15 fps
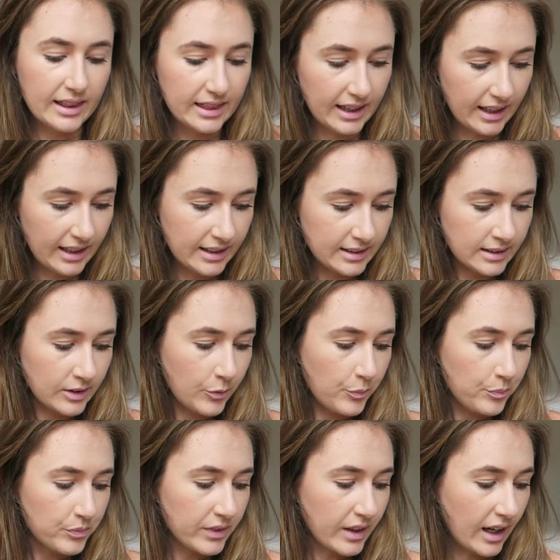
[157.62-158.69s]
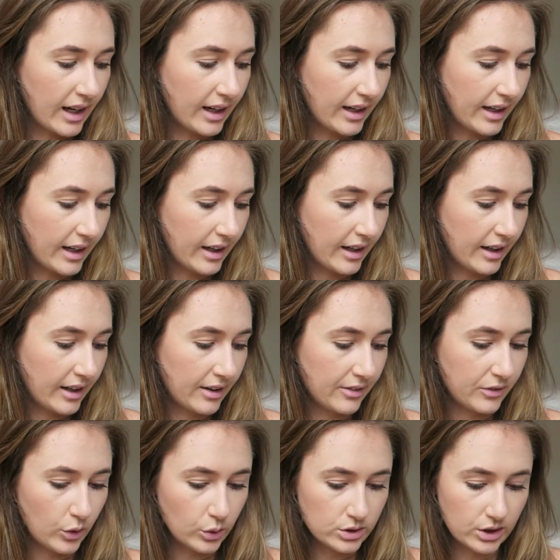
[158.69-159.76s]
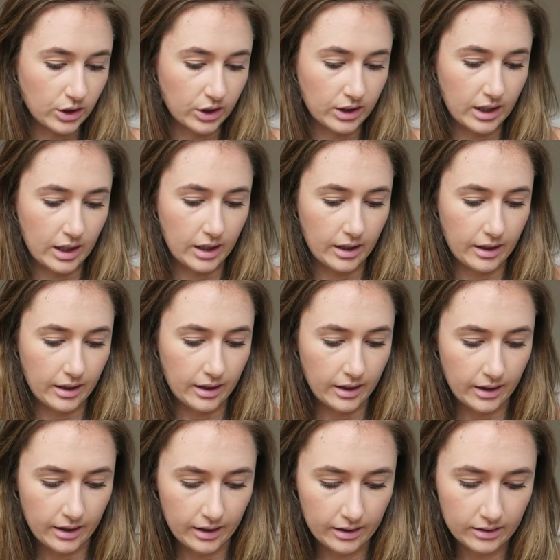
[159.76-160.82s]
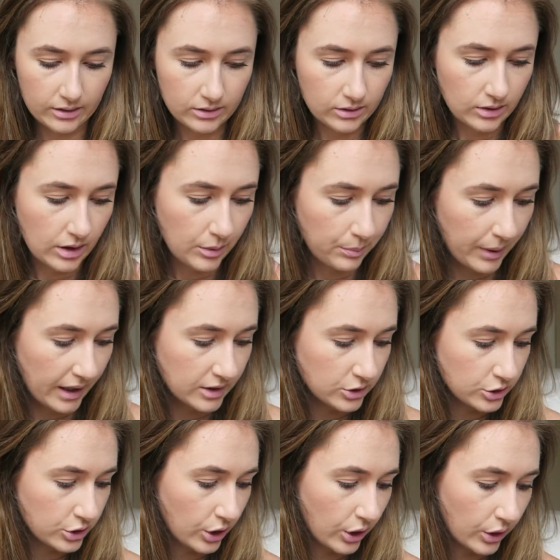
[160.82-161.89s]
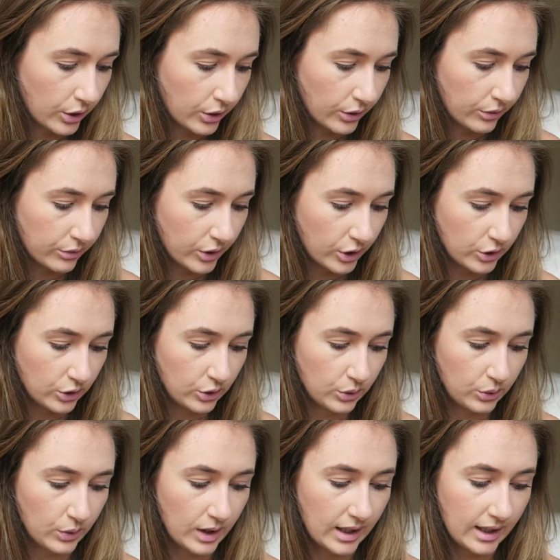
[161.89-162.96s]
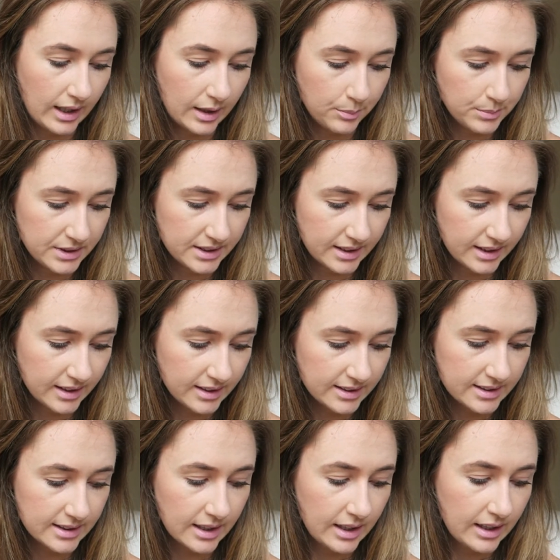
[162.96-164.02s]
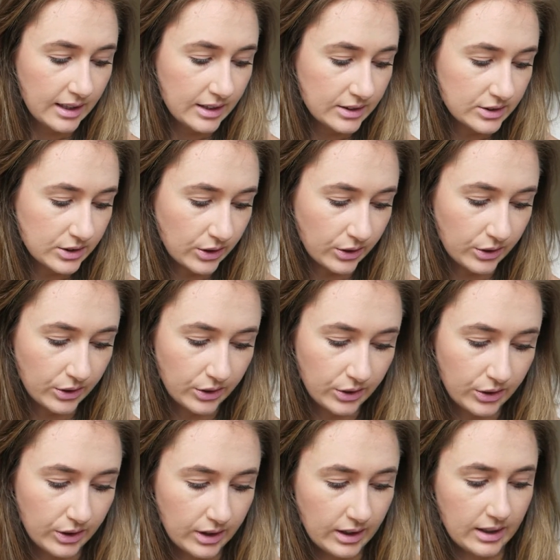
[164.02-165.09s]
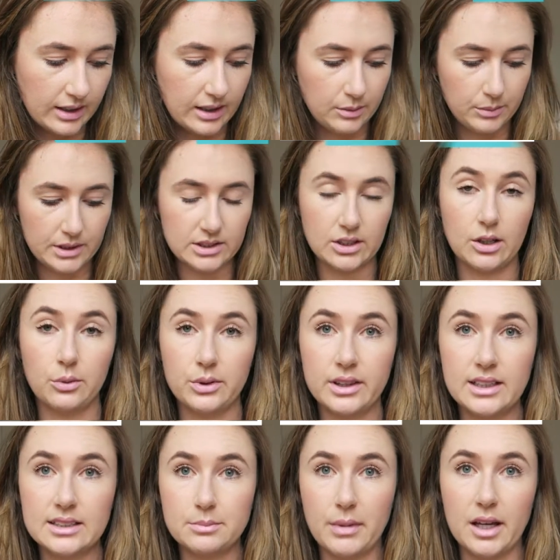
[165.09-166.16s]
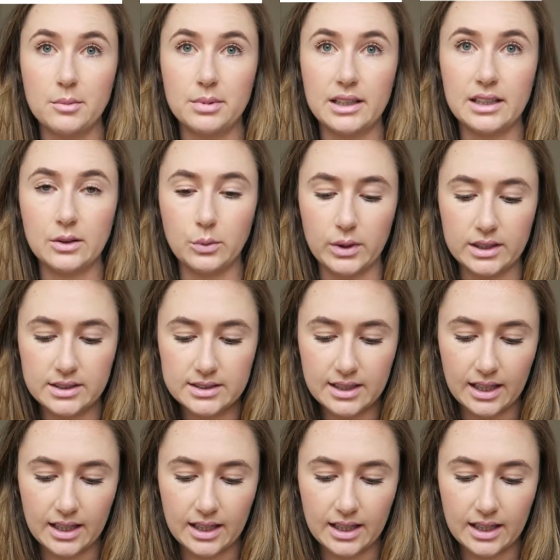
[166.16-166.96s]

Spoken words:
Then I have also got a bunch of new lipsticks. So let me start with these Maybelline ones.